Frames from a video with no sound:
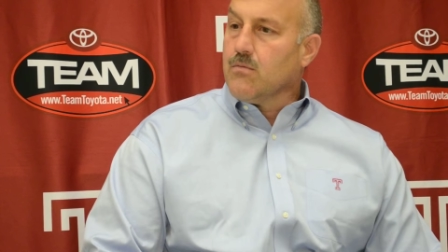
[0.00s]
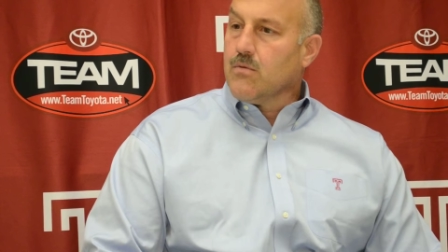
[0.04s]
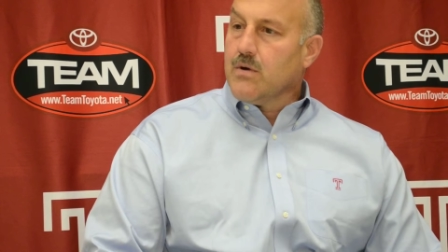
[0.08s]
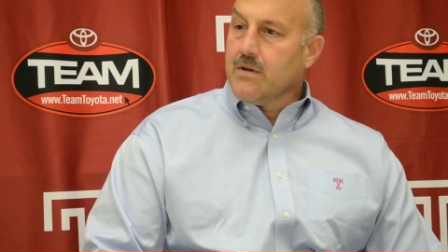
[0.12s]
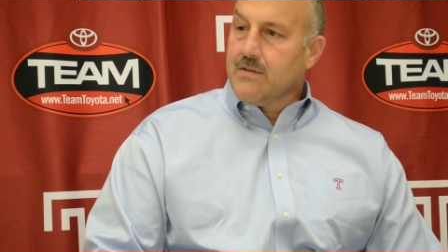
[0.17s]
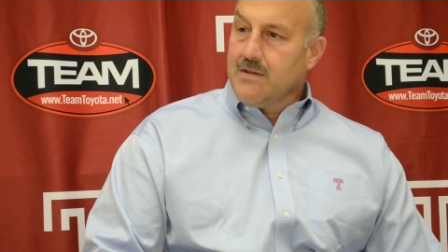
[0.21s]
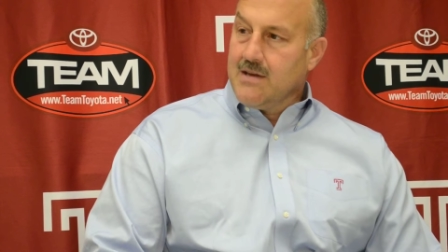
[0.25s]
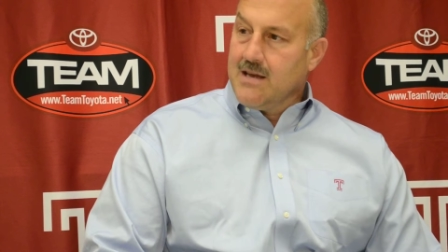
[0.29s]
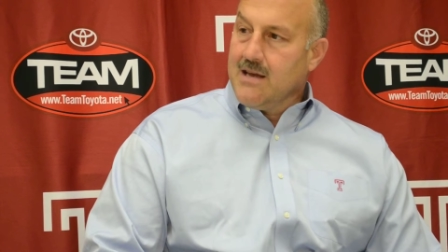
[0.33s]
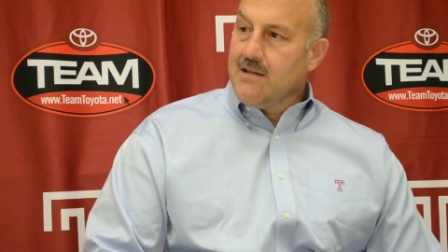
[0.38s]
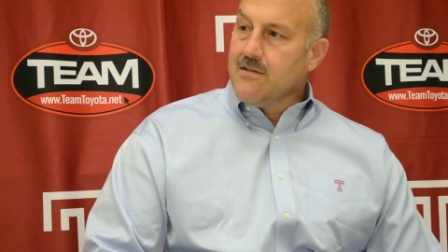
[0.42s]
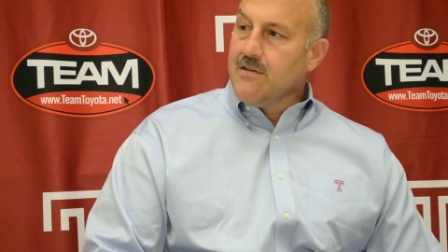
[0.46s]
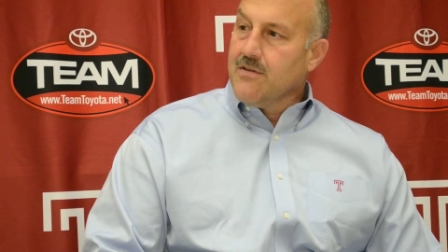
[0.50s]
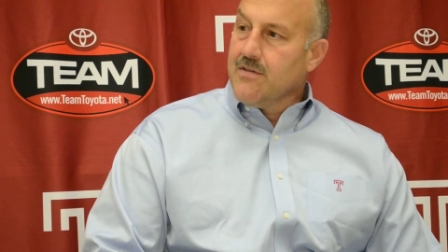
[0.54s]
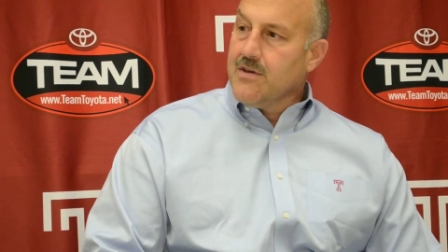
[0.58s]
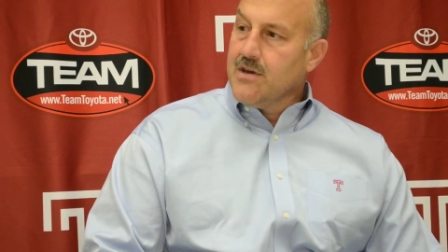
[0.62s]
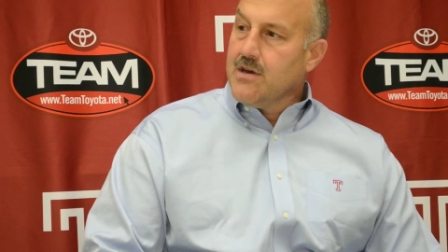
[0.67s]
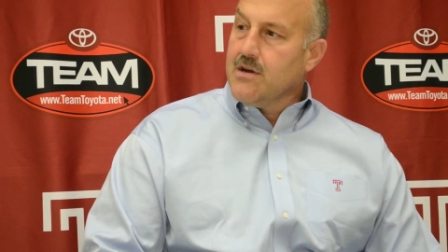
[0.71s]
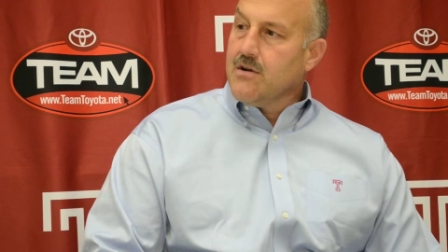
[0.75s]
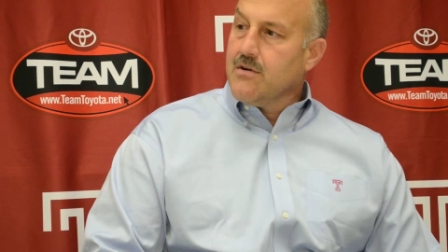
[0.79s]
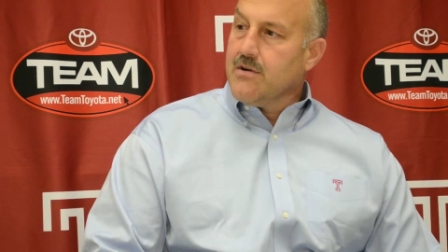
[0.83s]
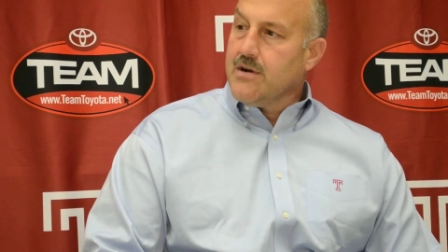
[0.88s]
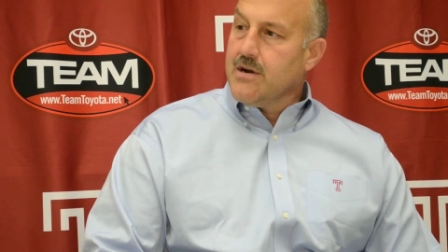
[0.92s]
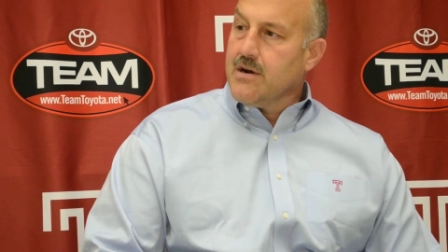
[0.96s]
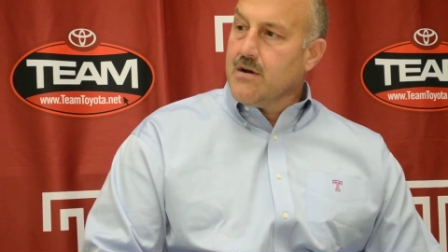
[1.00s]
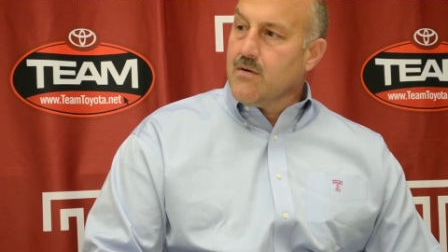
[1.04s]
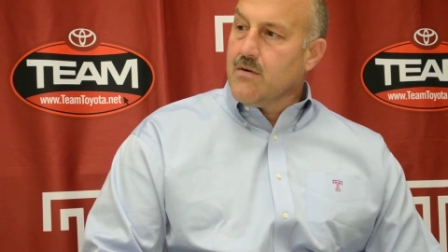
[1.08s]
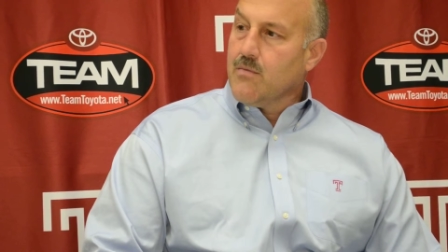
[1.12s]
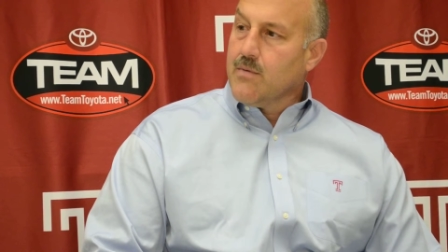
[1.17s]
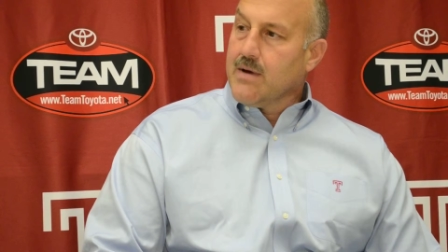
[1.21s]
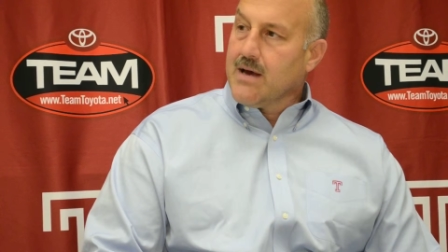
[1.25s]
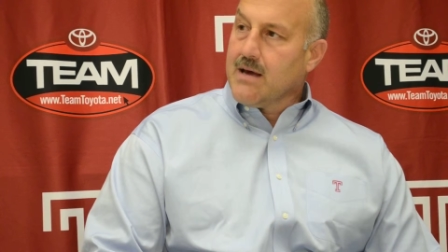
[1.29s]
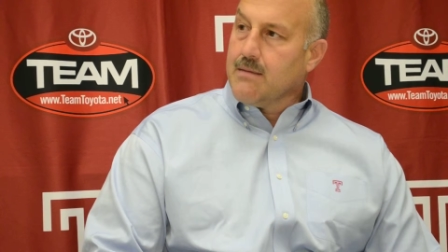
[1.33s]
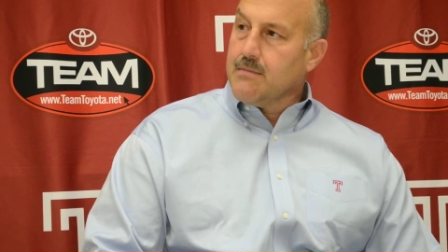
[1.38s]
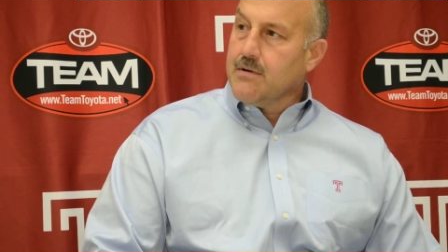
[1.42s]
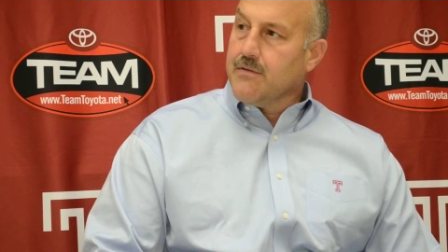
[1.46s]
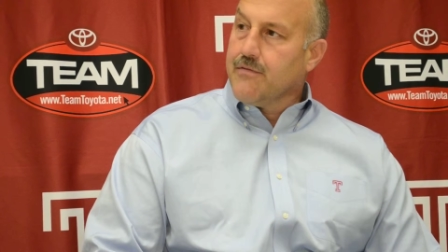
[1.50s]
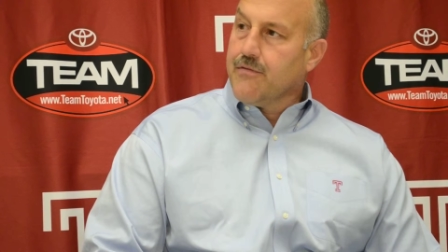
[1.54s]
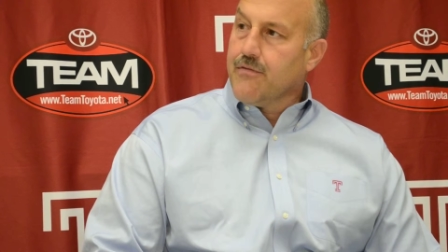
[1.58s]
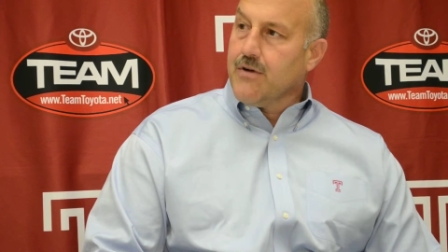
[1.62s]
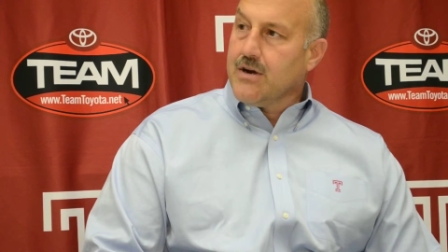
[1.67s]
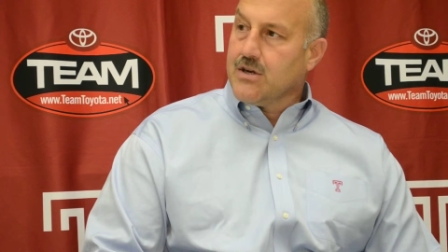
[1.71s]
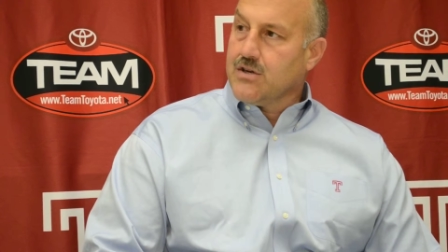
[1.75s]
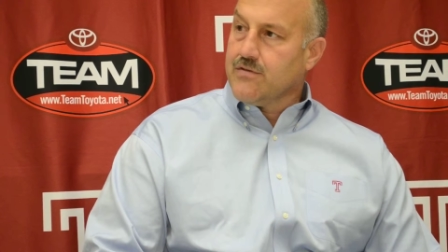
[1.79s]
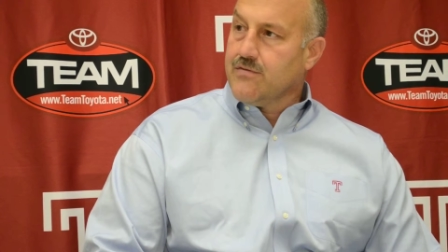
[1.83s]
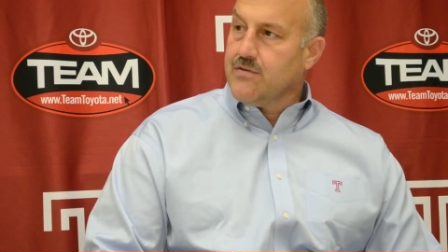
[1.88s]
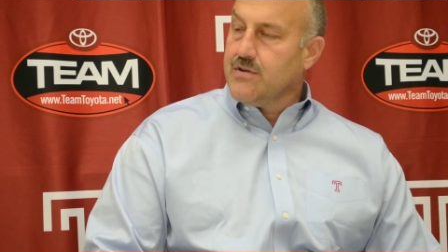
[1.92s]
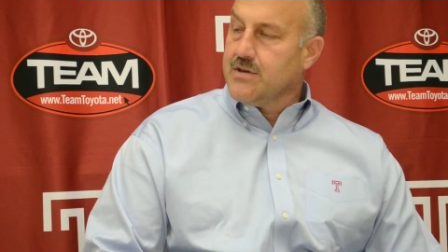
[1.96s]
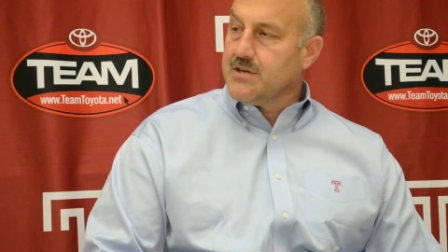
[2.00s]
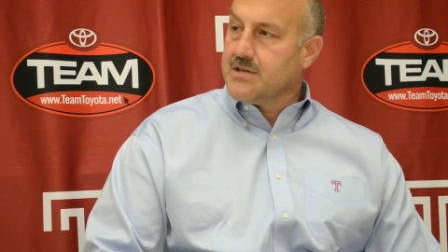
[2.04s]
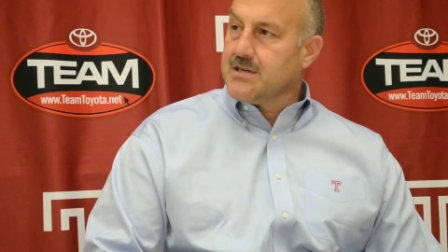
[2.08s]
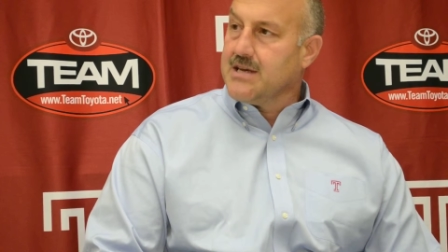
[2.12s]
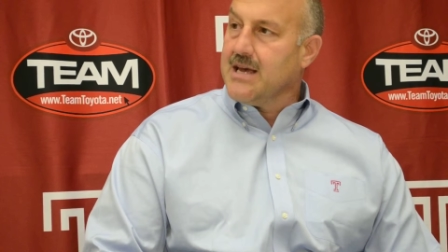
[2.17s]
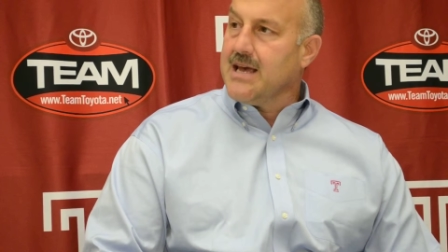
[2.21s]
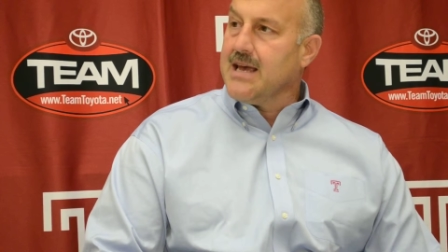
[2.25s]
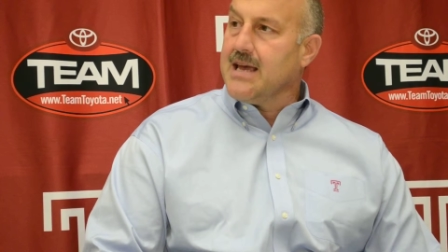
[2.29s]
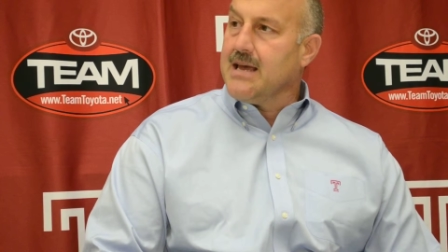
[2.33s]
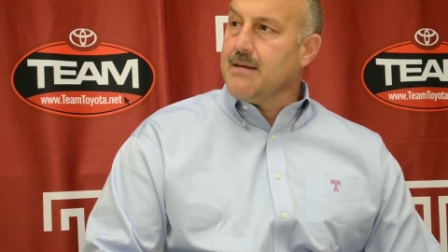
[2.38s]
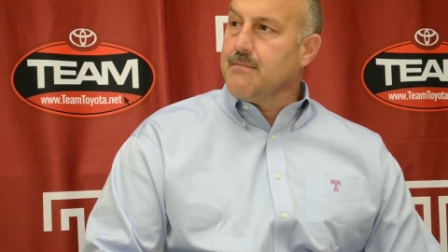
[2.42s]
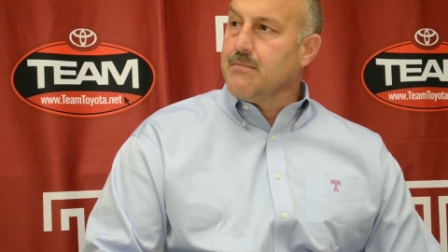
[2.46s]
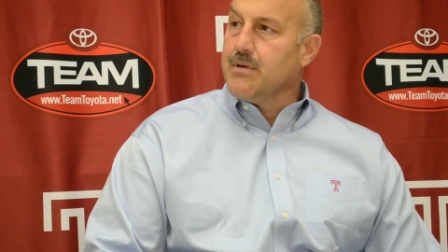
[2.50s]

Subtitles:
we're at the end of the year here, and we got to be fresh for this game,